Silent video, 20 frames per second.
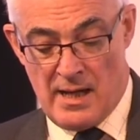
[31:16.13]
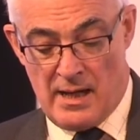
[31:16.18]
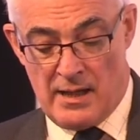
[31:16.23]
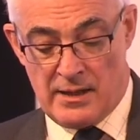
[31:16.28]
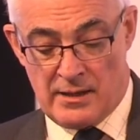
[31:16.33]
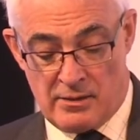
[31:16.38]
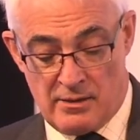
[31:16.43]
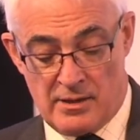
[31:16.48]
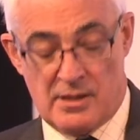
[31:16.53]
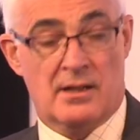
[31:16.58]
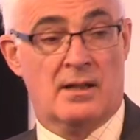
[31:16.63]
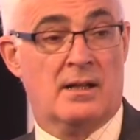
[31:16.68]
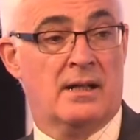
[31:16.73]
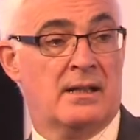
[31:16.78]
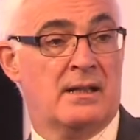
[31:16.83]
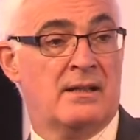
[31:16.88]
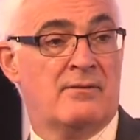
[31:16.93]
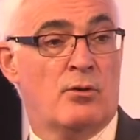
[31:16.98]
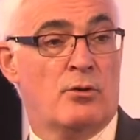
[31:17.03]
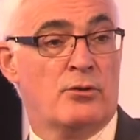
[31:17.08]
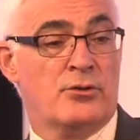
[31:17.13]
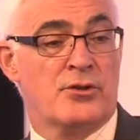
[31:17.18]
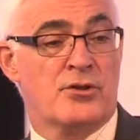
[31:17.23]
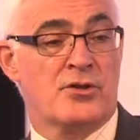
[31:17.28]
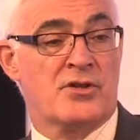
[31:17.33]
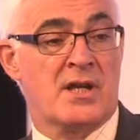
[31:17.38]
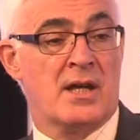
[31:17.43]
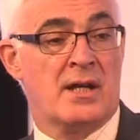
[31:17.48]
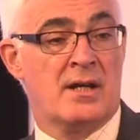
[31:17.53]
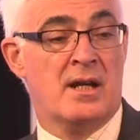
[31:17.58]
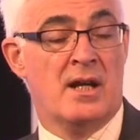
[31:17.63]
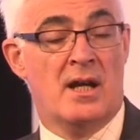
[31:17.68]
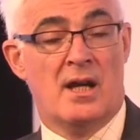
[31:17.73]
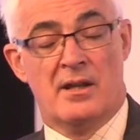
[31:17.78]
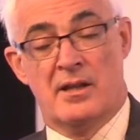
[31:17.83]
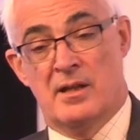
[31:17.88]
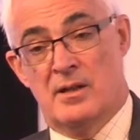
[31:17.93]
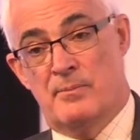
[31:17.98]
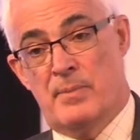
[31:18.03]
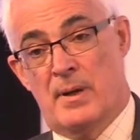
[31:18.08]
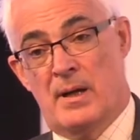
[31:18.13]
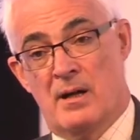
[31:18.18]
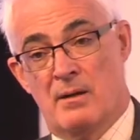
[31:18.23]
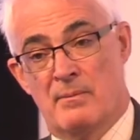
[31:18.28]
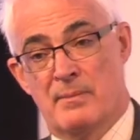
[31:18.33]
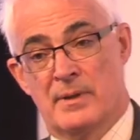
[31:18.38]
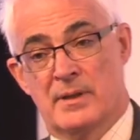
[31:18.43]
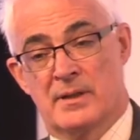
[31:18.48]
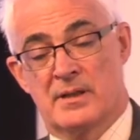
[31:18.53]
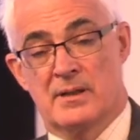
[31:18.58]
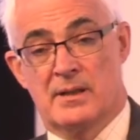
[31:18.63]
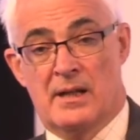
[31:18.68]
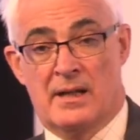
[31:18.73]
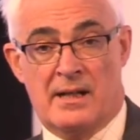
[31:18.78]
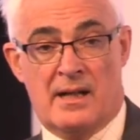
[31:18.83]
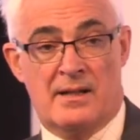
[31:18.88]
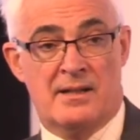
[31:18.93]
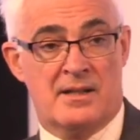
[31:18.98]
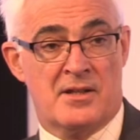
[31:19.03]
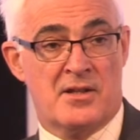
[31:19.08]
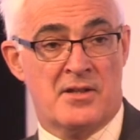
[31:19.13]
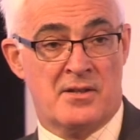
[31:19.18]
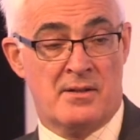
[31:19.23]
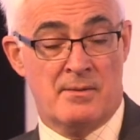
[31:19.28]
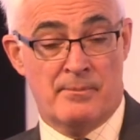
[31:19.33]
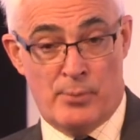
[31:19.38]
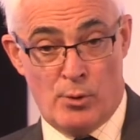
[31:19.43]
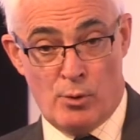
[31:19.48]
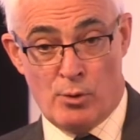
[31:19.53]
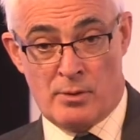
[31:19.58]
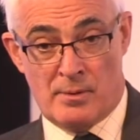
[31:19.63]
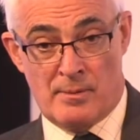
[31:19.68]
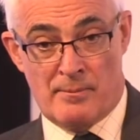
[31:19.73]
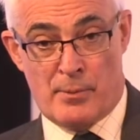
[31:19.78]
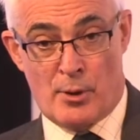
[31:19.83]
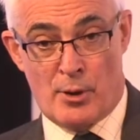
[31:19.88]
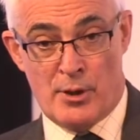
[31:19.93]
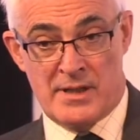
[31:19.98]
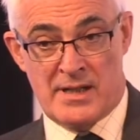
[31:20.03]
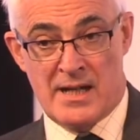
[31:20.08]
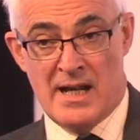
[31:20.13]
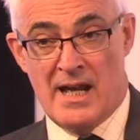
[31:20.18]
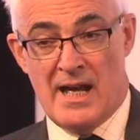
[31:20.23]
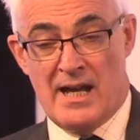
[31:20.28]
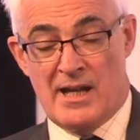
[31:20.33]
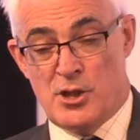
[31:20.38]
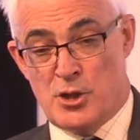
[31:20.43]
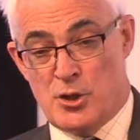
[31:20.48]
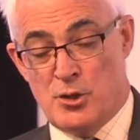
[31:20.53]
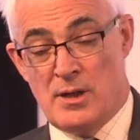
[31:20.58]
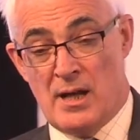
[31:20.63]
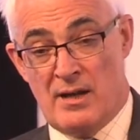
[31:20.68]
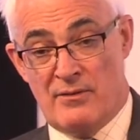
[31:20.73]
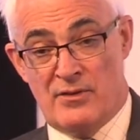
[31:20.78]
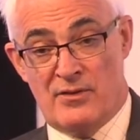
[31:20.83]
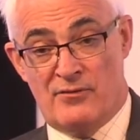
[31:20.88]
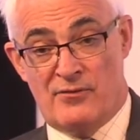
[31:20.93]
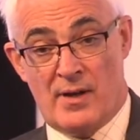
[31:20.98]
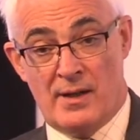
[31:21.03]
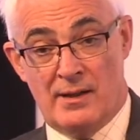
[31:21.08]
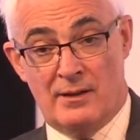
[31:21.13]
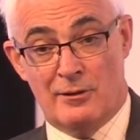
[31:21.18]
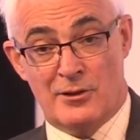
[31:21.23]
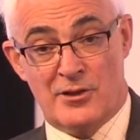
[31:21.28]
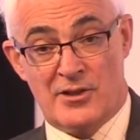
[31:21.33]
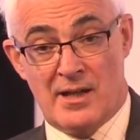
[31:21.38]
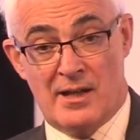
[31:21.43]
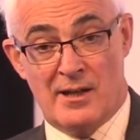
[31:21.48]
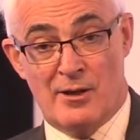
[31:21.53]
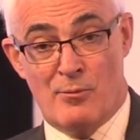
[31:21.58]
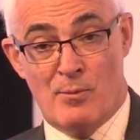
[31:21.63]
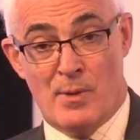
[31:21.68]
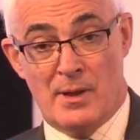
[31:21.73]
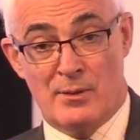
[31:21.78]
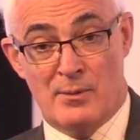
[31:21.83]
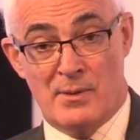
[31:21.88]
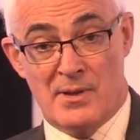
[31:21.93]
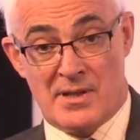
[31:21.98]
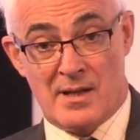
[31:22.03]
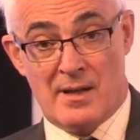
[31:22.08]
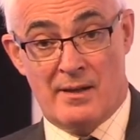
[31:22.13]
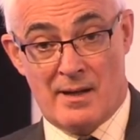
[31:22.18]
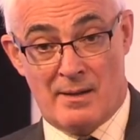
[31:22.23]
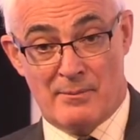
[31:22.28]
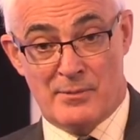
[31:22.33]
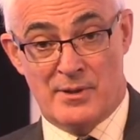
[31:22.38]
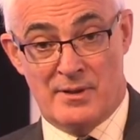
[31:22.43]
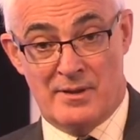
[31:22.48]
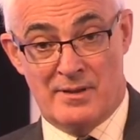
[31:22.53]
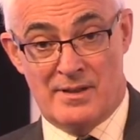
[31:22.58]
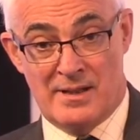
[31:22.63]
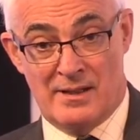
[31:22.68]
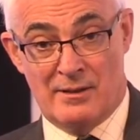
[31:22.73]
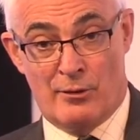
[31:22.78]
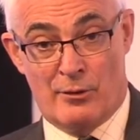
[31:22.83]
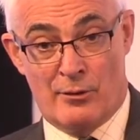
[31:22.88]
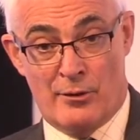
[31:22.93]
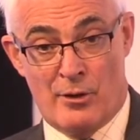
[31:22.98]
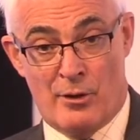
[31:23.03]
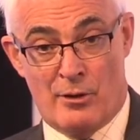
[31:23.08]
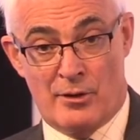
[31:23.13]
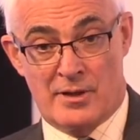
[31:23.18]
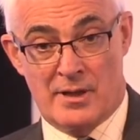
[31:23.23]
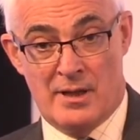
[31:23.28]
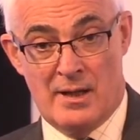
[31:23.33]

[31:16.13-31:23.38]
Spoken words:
And critically, they've also said that Parliament, and I think this is an important point, should have the final say on whether we sign up to the deal or not.